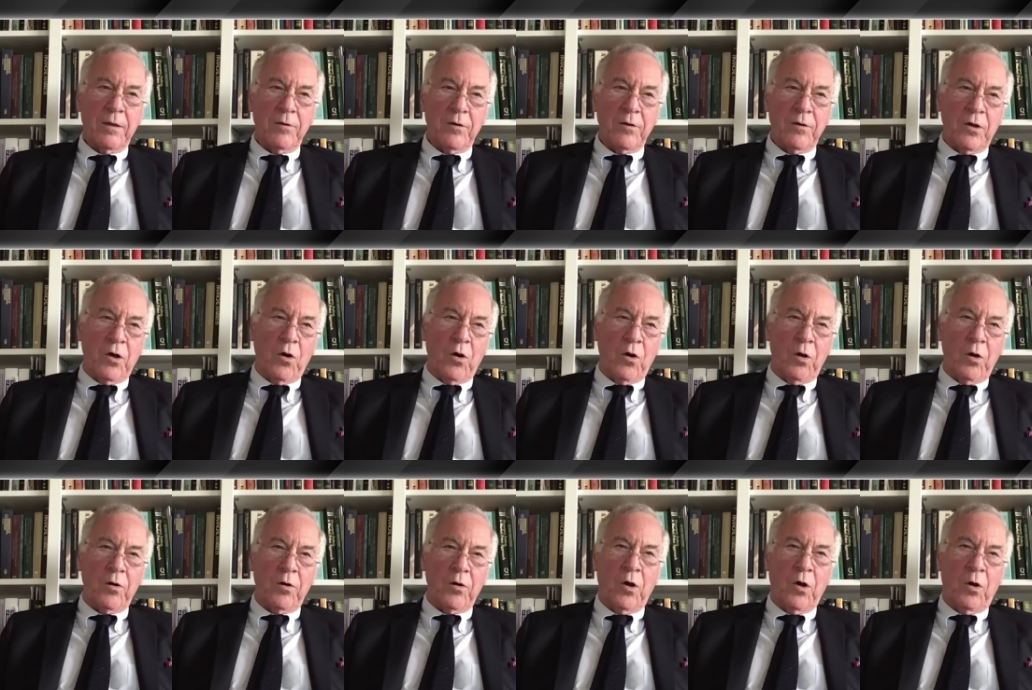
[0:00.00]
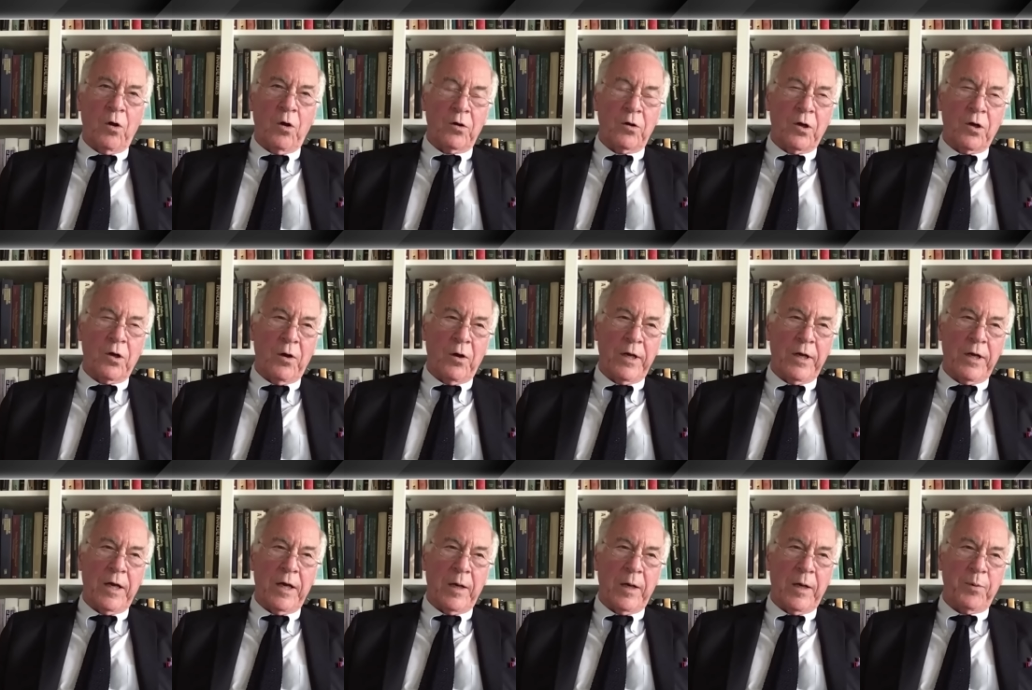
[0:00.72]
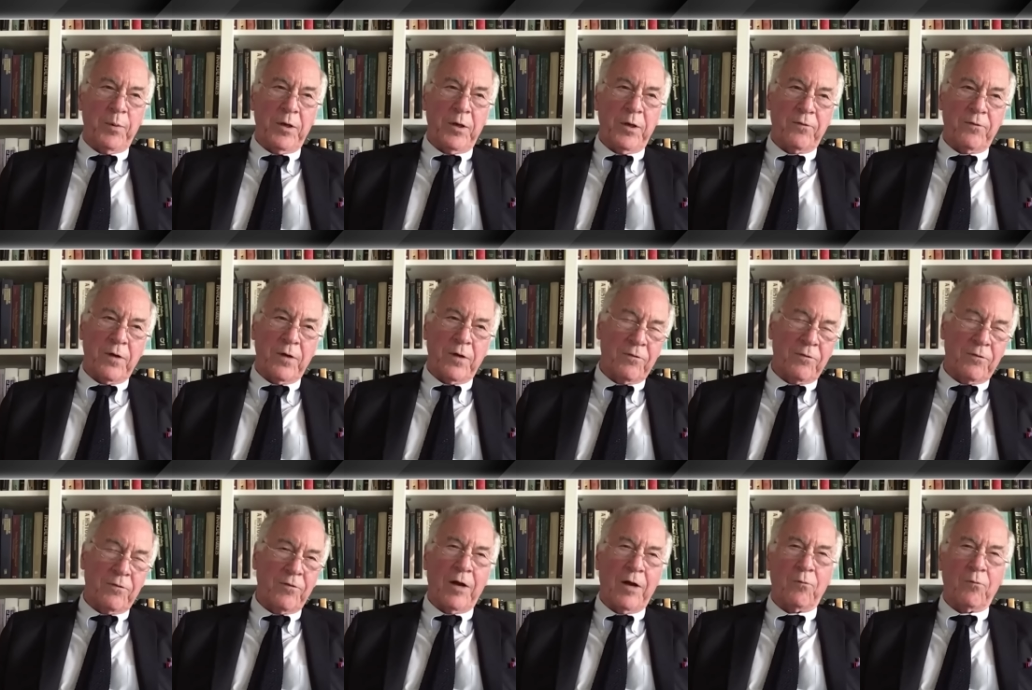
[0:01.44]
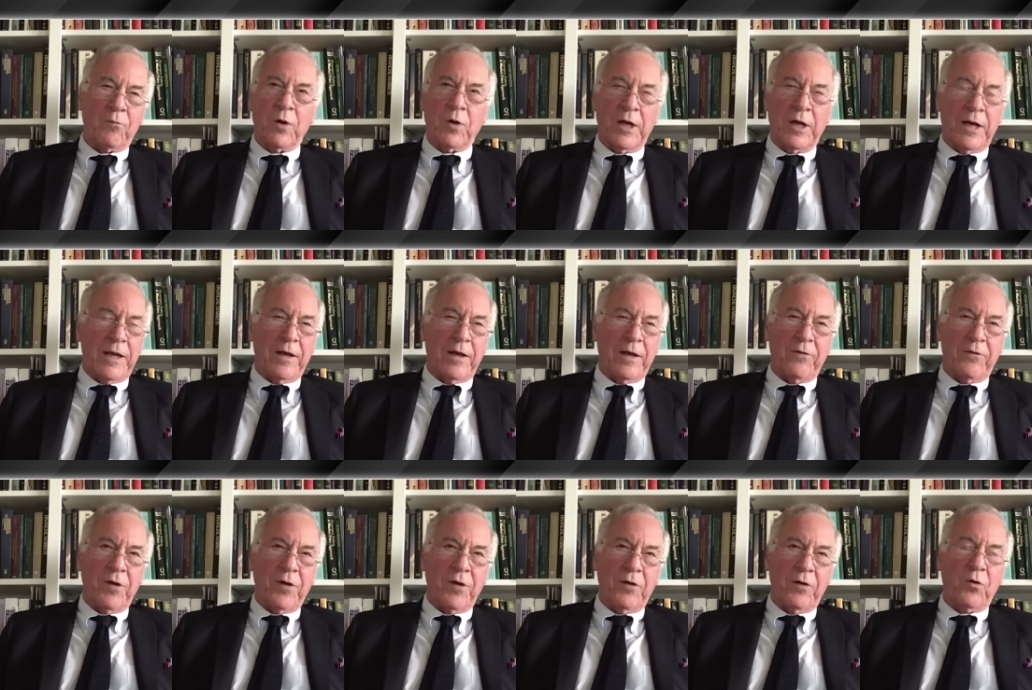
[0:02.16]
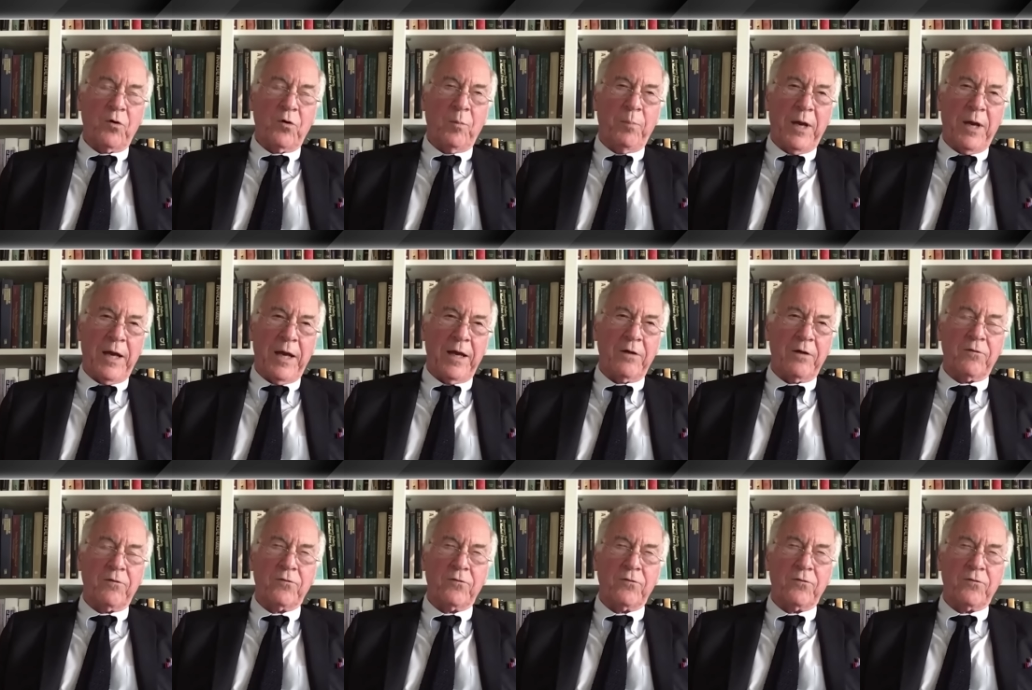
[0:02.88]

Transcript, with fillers: gold, gold going up. It's, it's not really a central bank